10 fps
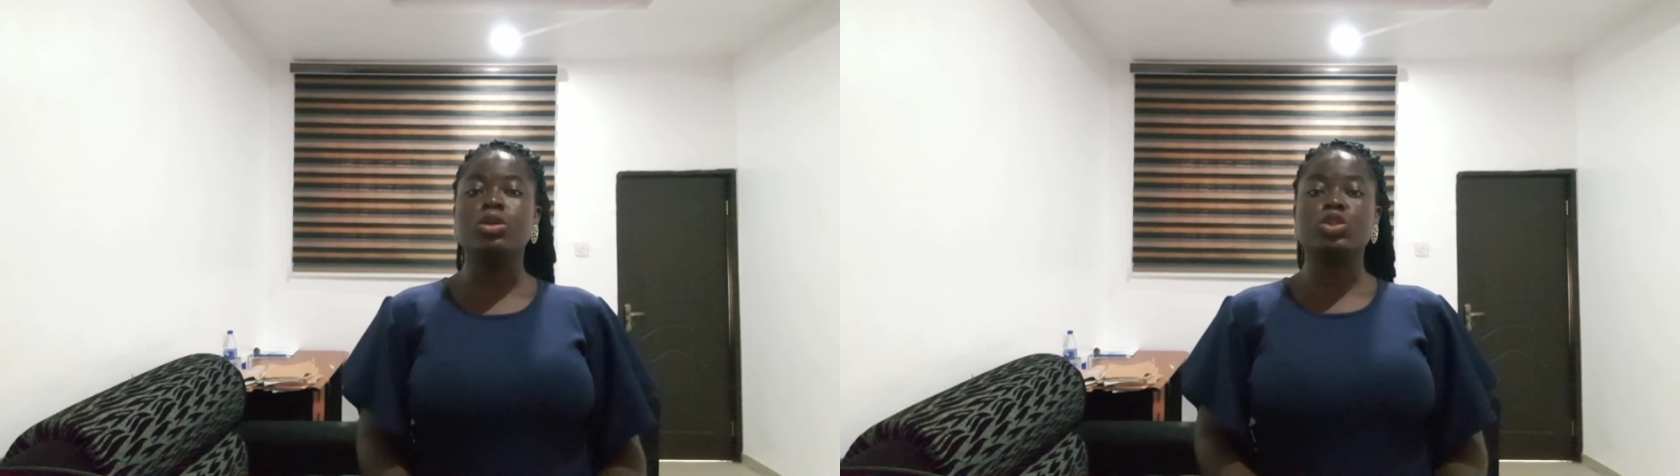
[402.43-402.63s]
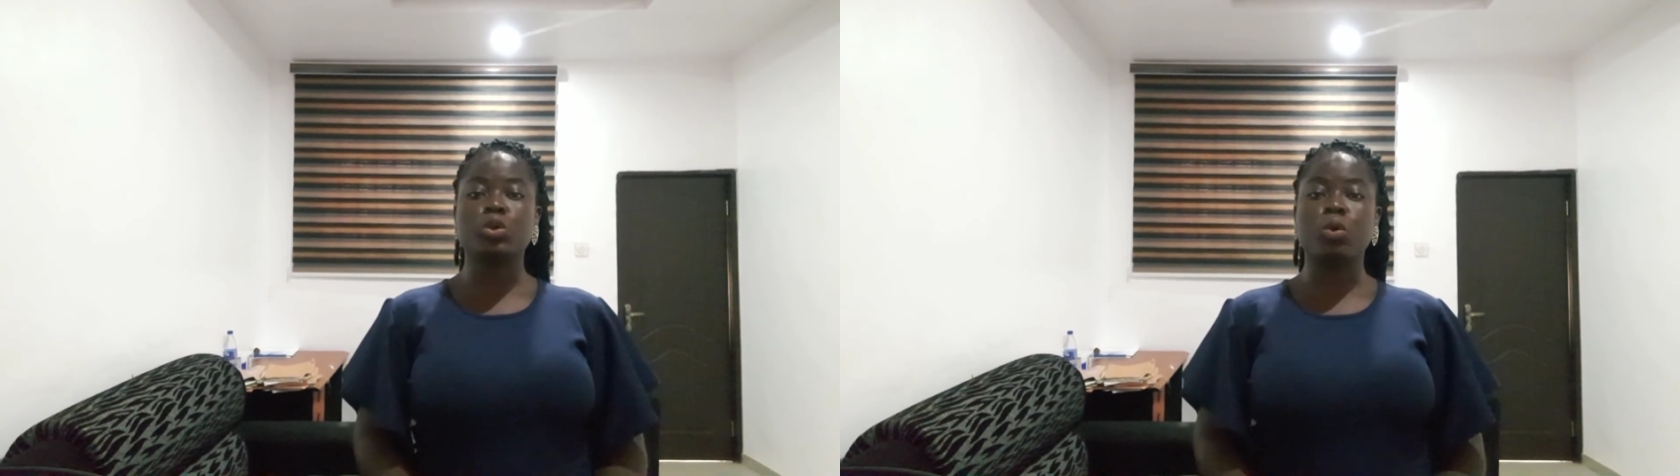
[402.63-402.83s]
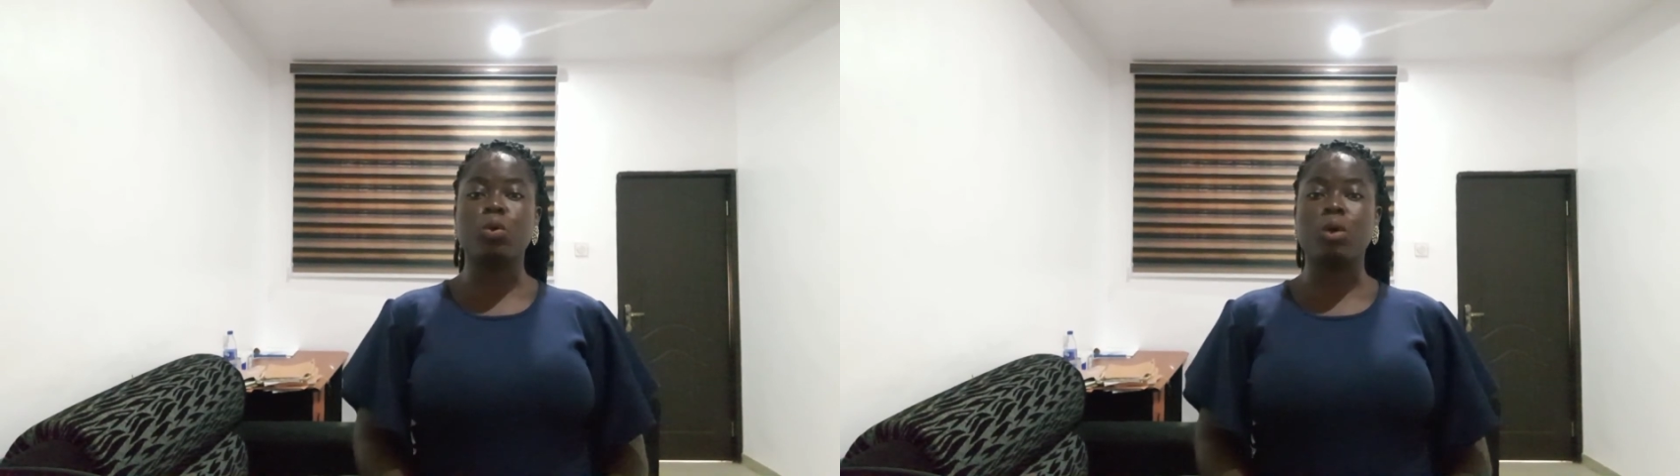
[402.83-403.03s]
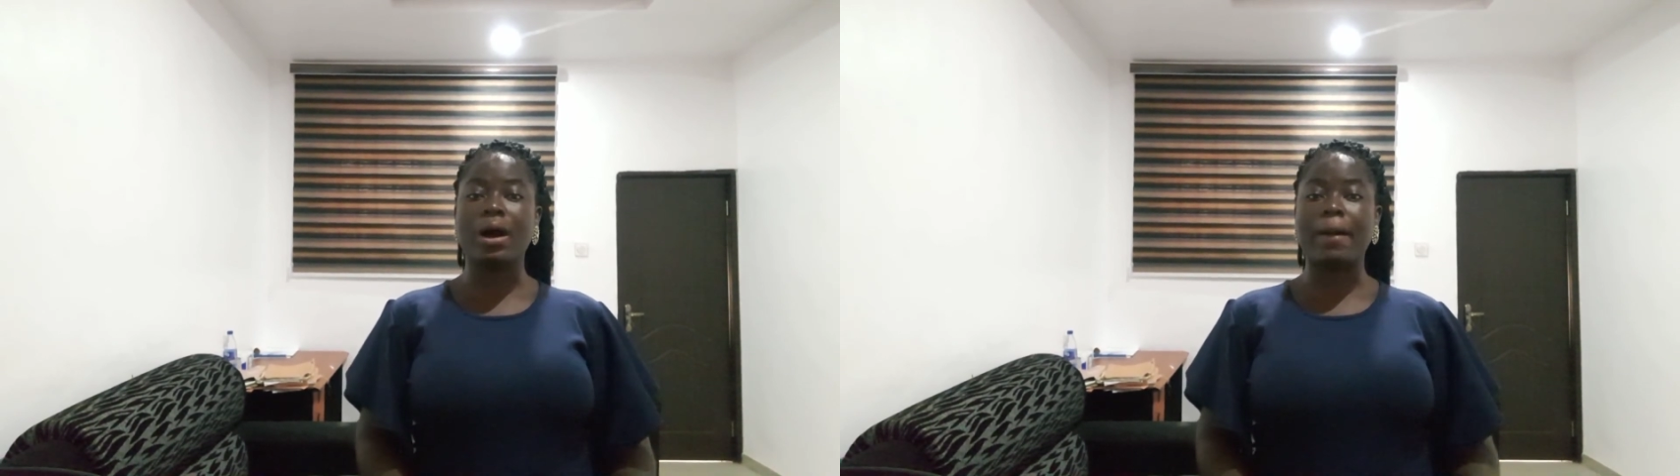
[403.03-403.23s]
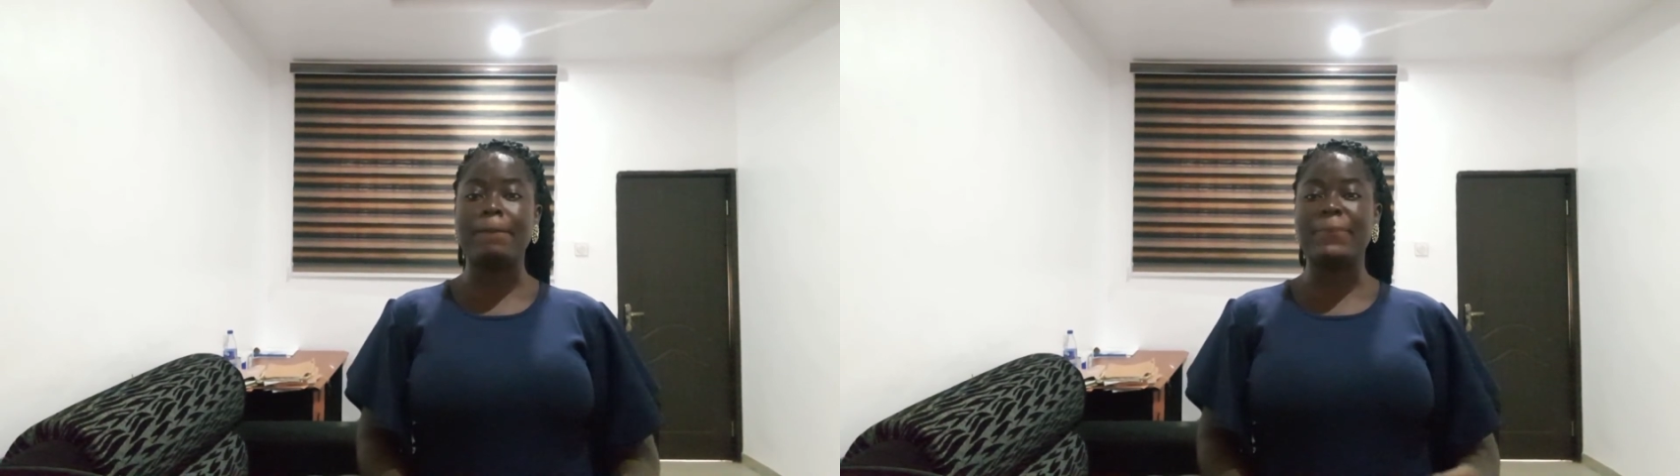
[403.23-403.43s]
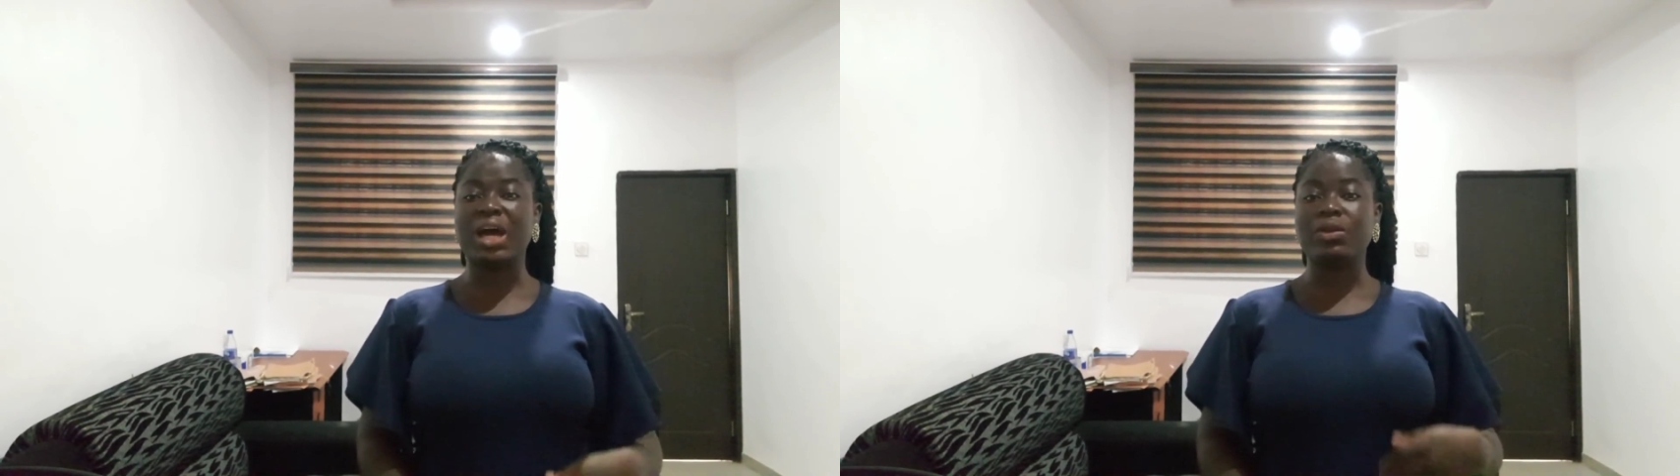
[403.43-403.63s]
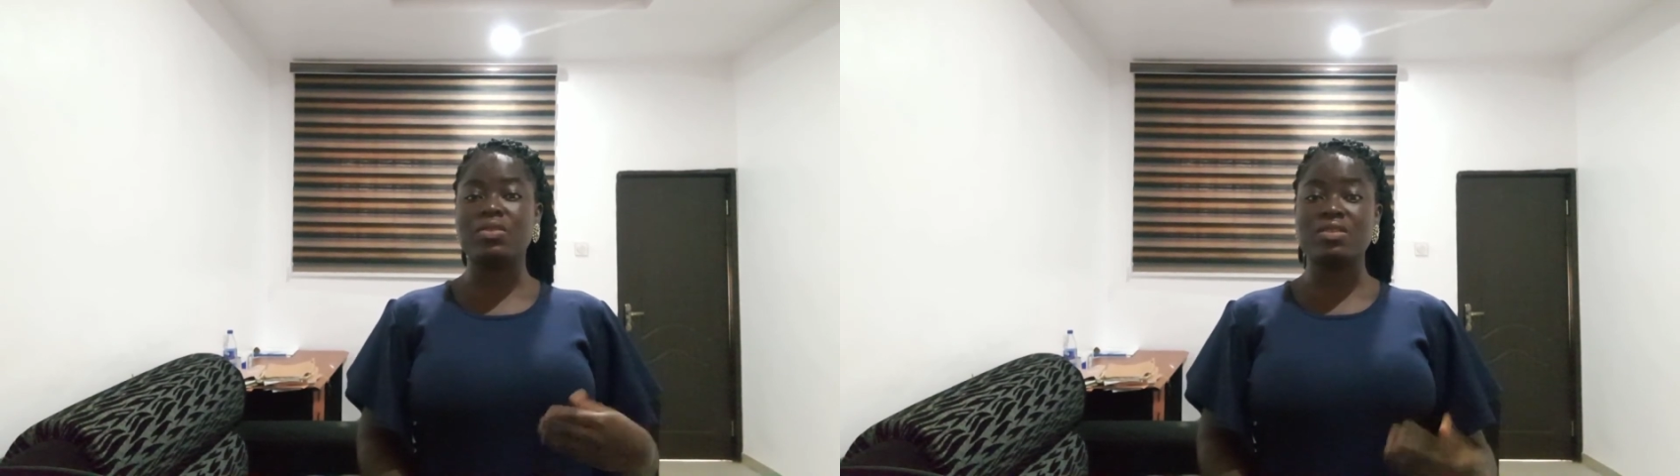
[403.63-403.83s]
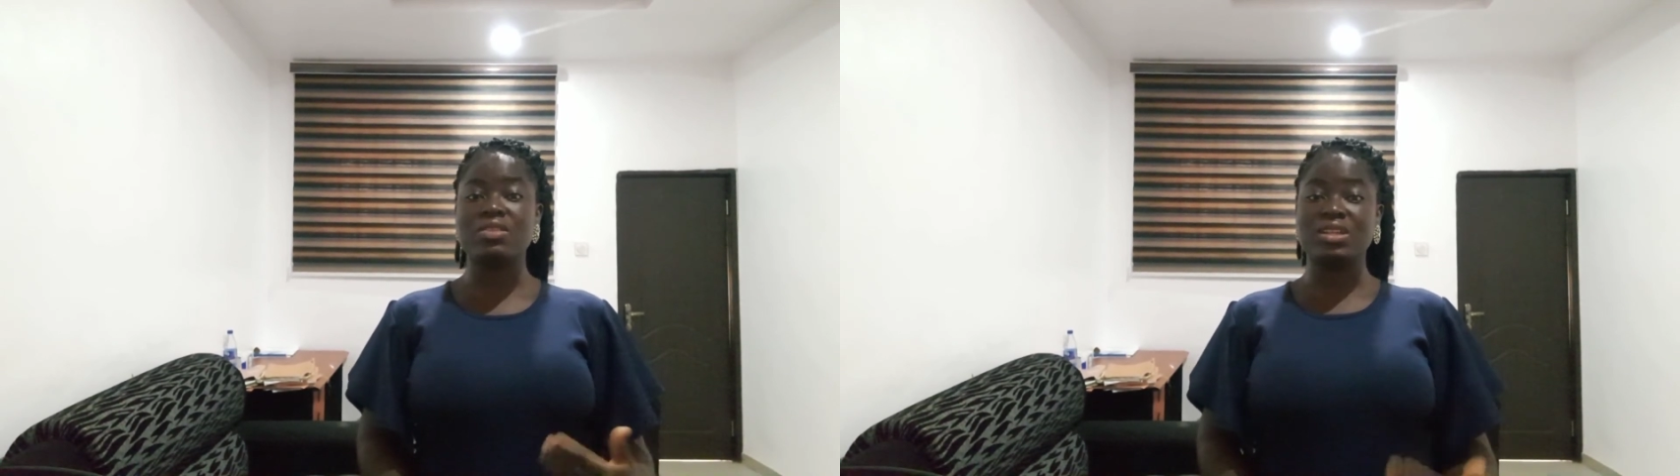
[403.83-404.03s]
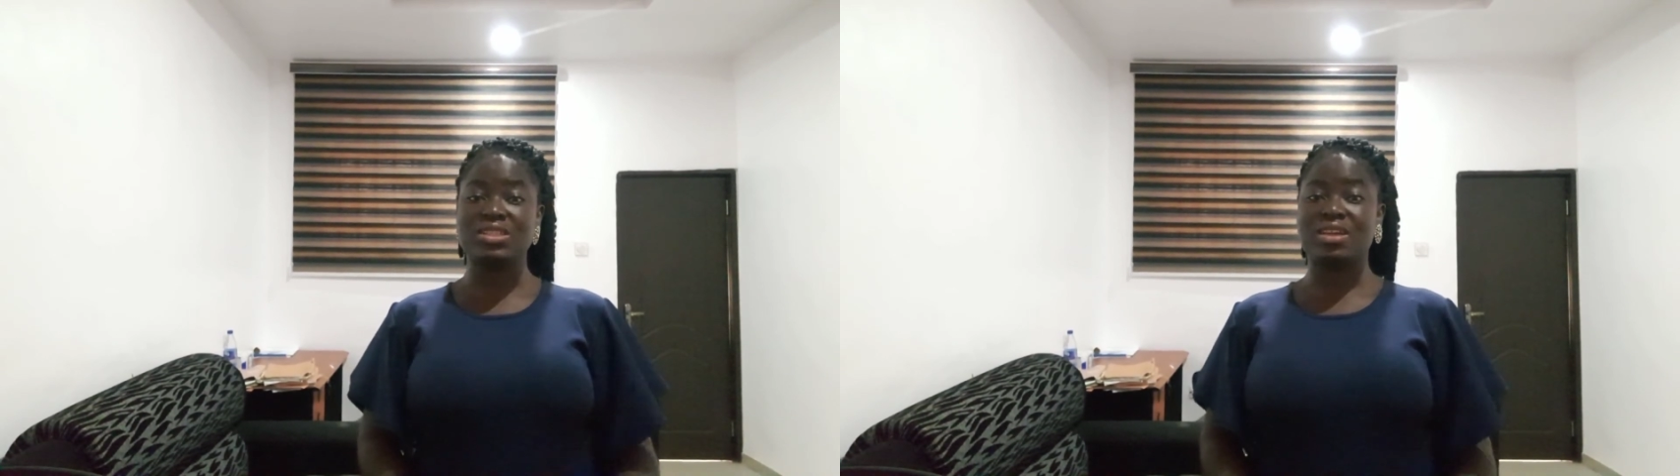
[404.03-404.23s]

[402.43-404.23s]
So another thing is